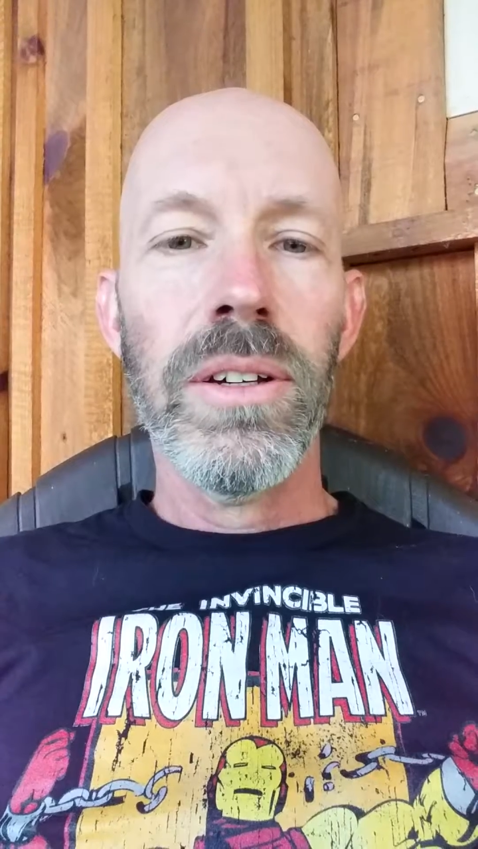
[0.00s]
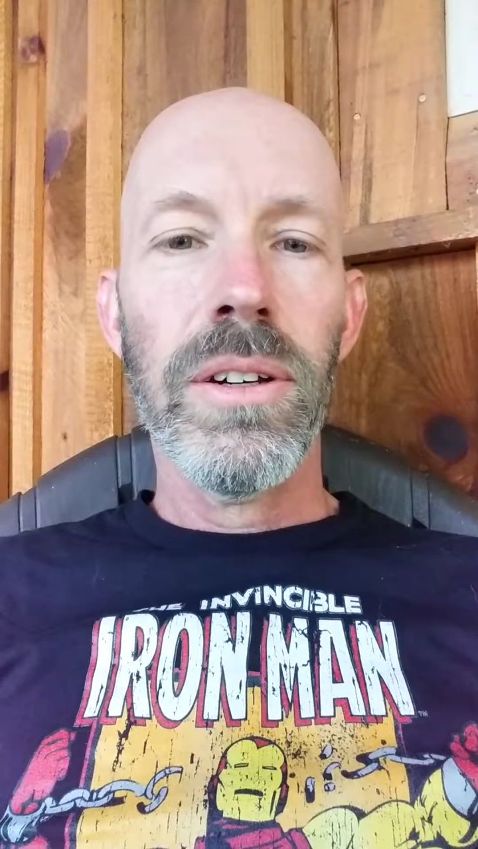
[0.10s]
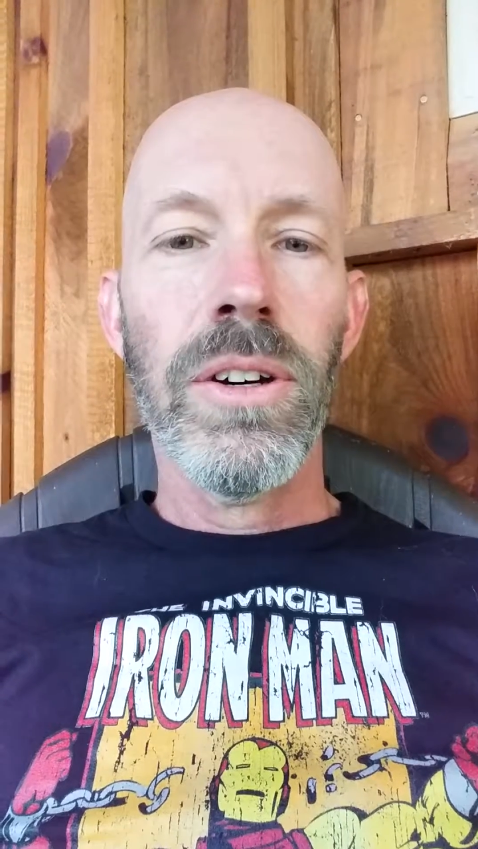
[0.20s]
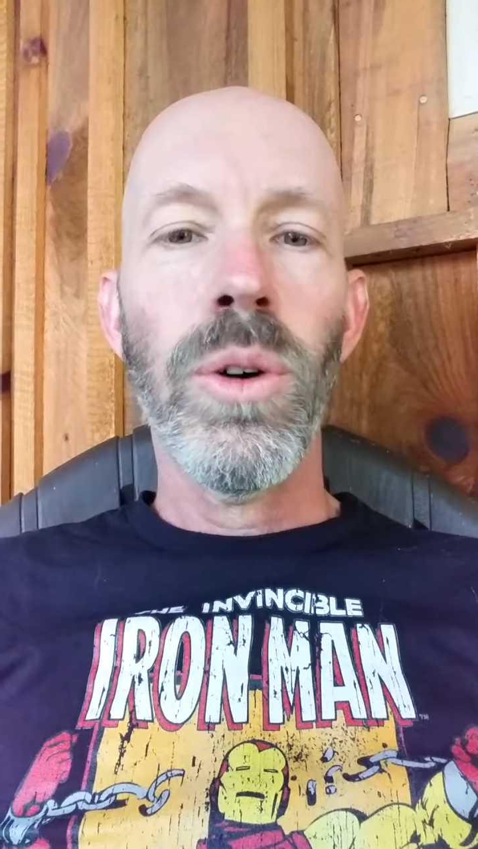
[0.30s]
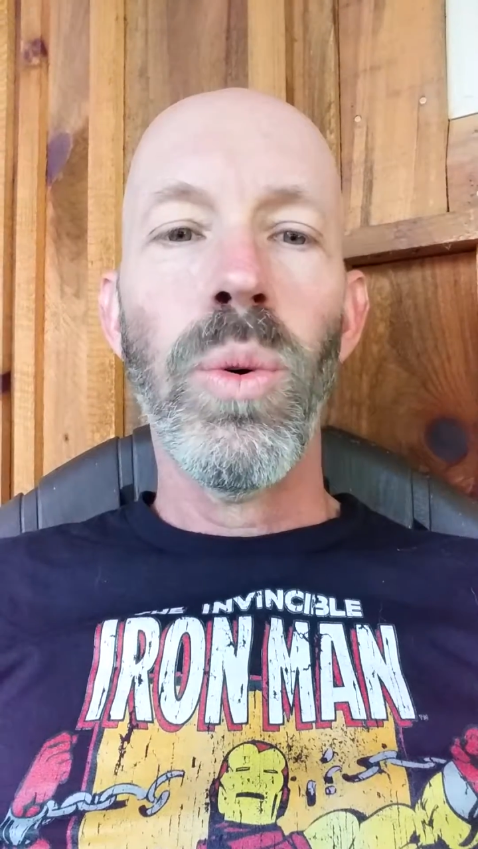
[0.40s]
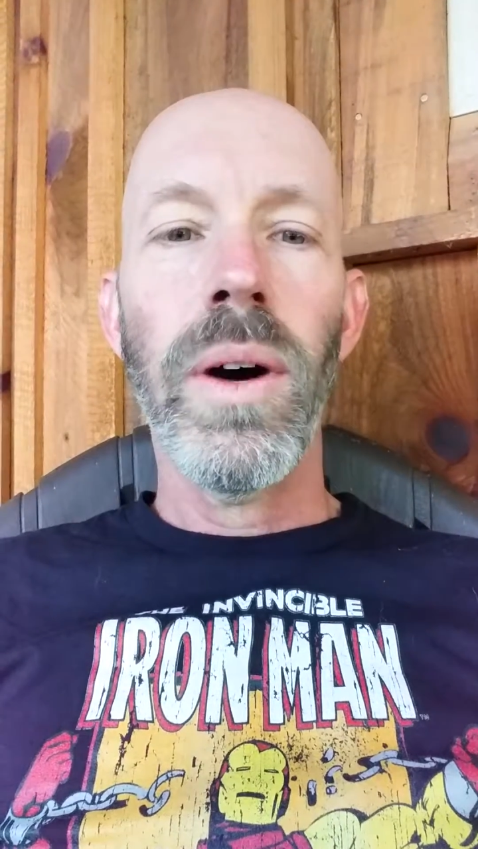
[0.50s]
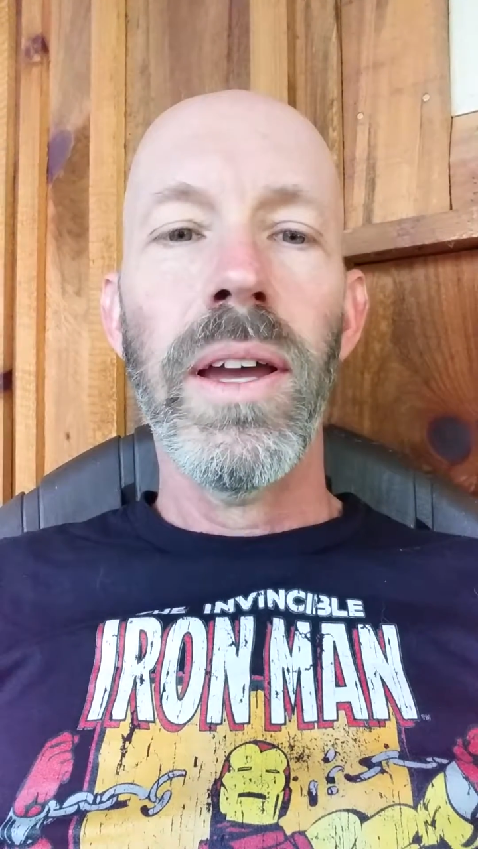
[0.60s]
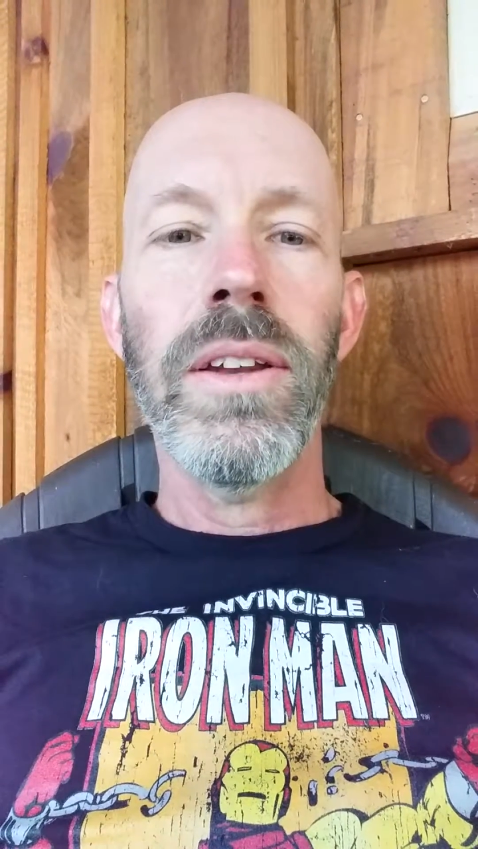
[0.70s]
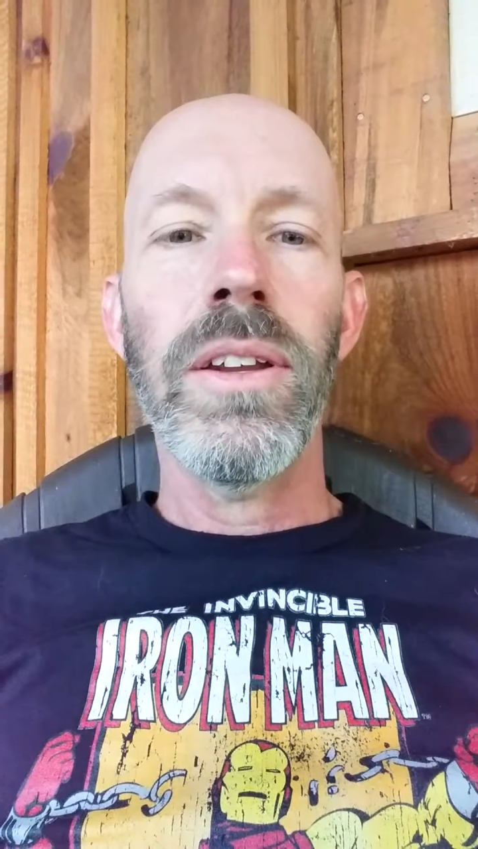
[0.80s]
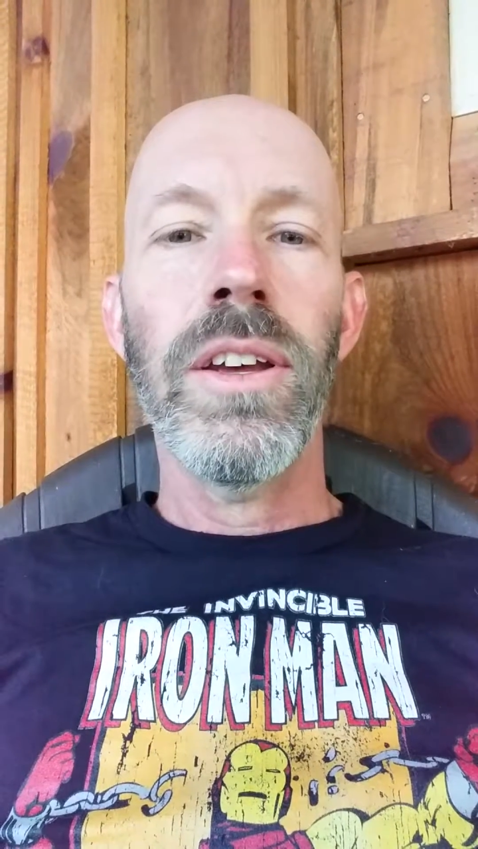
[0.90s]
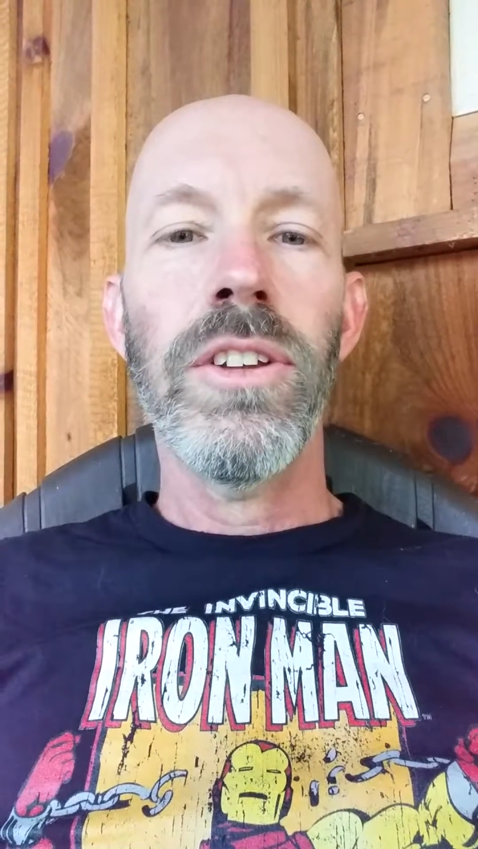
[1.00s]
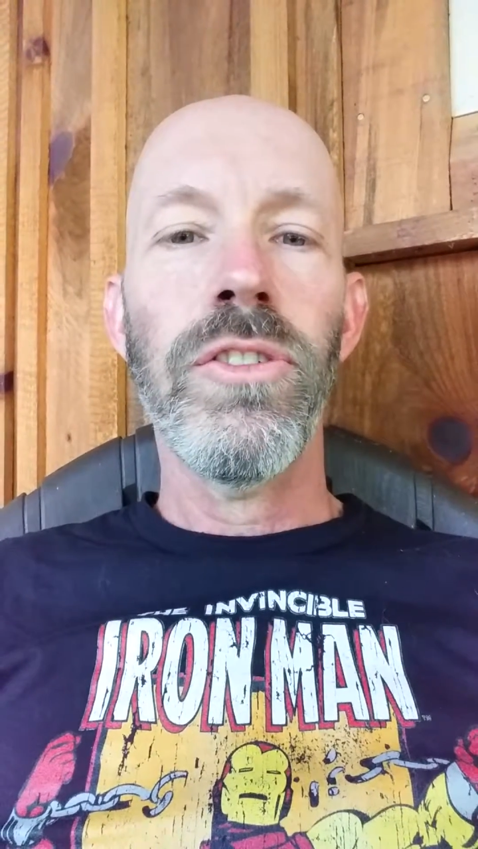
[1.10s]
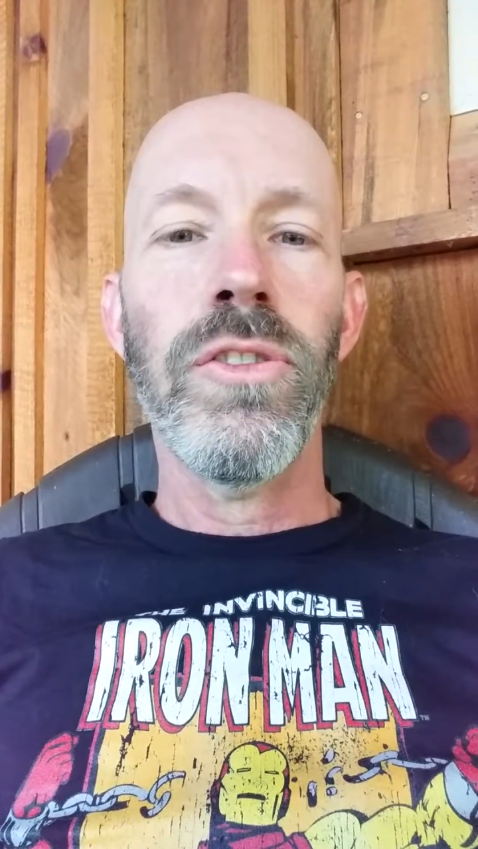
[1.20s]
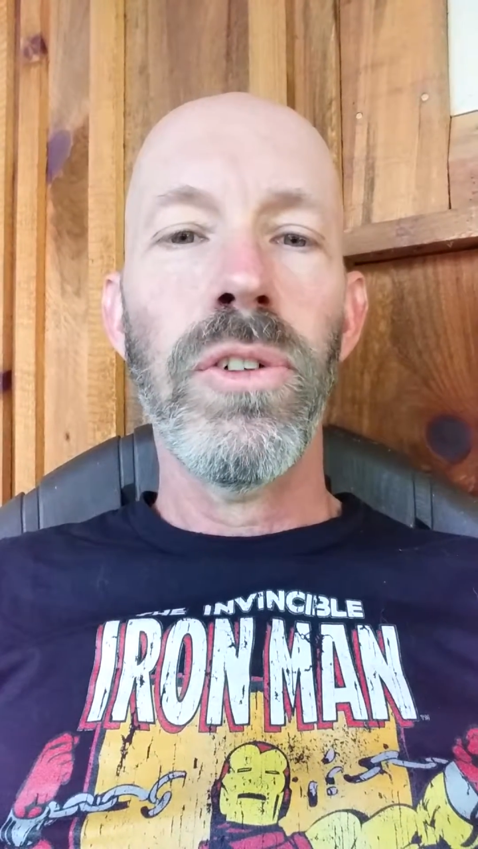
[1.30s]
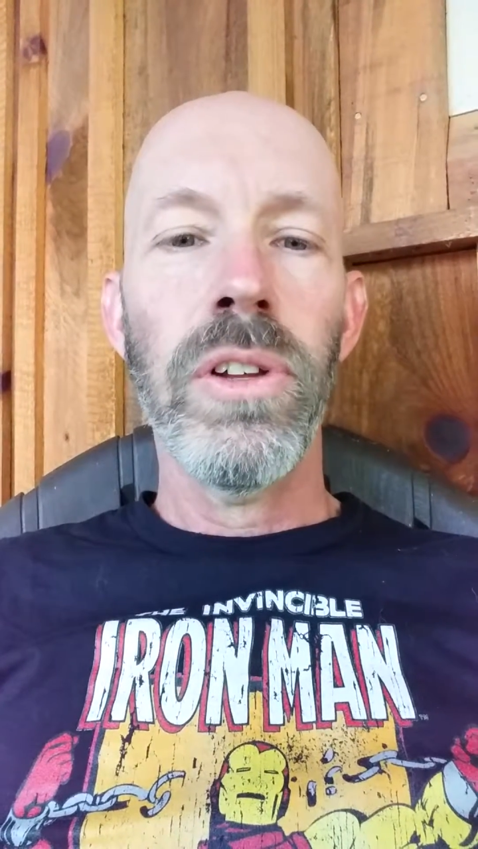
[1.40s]
quite as
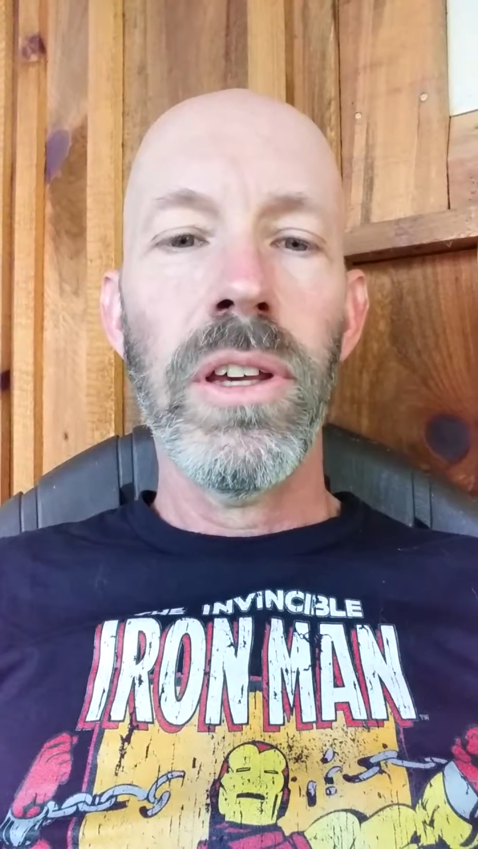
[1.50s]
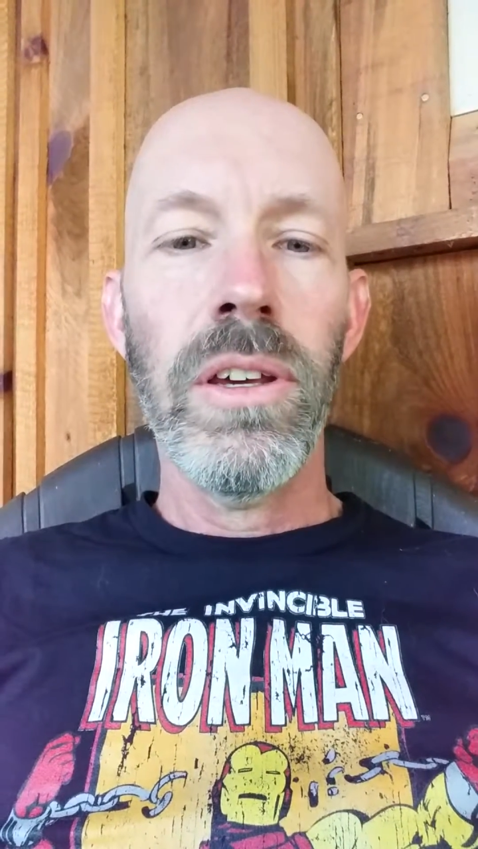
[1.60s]
fully